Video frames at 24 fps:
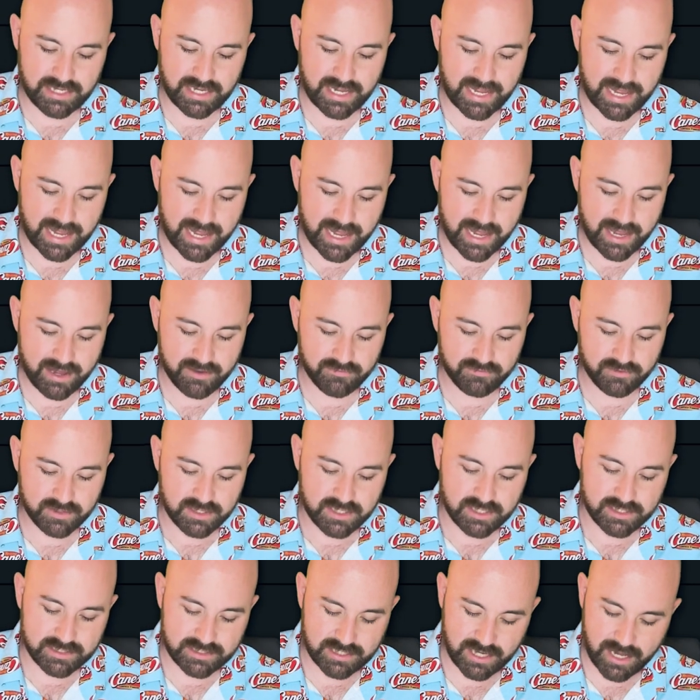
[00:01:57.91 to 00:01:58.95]
have
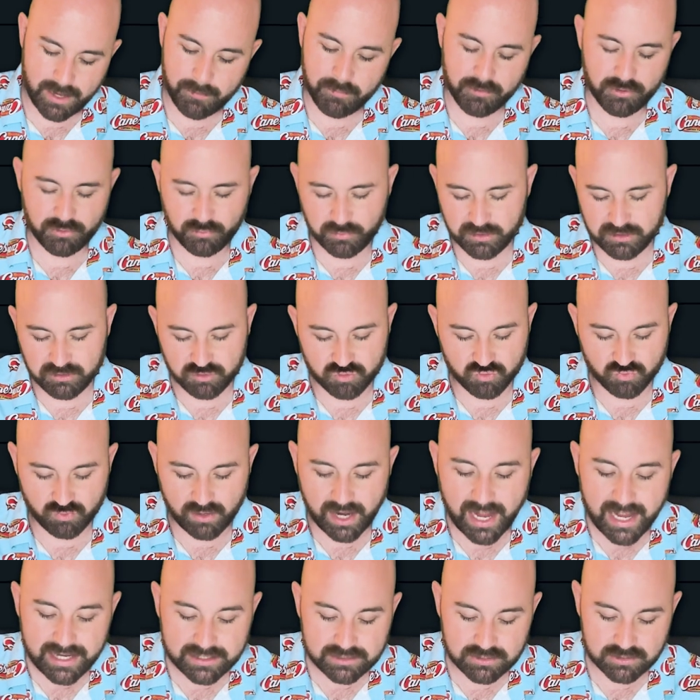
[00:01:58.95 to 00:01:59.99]
Top Thrill
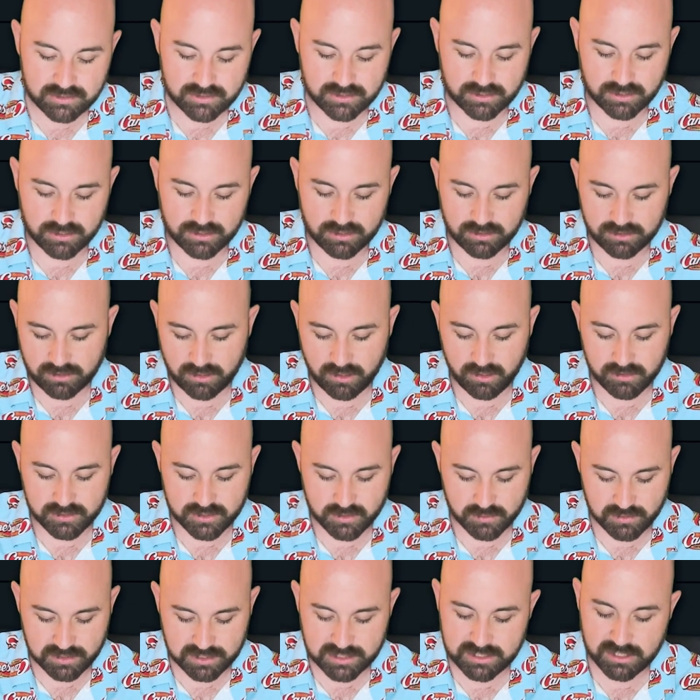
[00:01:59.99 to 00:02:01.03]
Dragster,
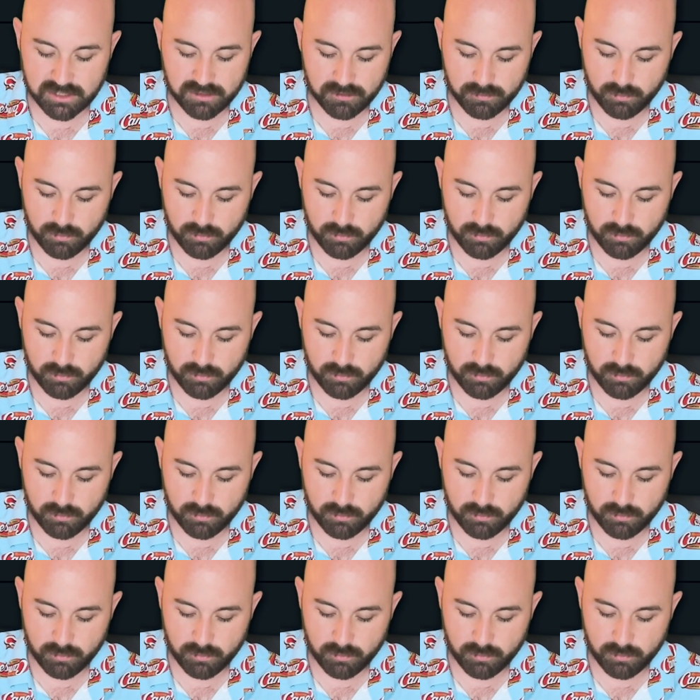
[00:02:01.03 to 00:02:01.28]
also at Cedar